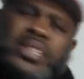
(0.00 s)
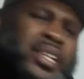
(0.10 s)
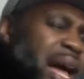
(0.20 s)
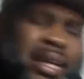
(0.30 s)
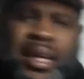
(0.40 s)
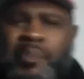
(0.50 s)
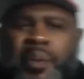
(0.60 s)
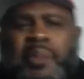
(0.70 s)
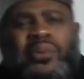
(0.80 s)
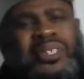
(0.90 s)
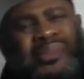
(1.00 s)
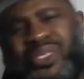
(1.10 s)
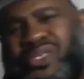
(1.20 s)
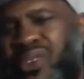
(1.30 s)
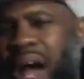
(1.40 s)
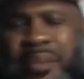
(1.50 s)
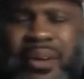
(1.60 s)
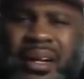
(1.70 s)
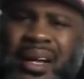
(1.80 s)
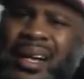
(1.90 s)
liking, people was
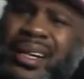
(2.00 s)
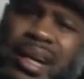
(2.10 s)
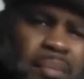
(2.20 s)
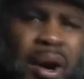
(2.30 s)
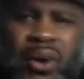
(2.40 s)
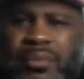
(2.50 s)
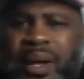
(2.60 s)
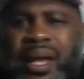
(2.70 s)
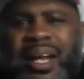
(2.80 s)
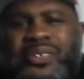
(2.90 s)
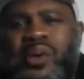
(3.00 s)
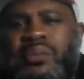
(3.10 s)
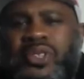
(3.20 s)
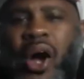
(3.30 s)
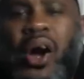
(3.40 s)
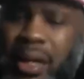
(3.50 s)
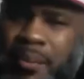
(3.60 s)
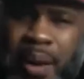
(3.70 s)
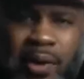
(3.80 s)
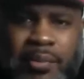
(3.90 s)
subscribing. Come on, man. That's what I'm talking about,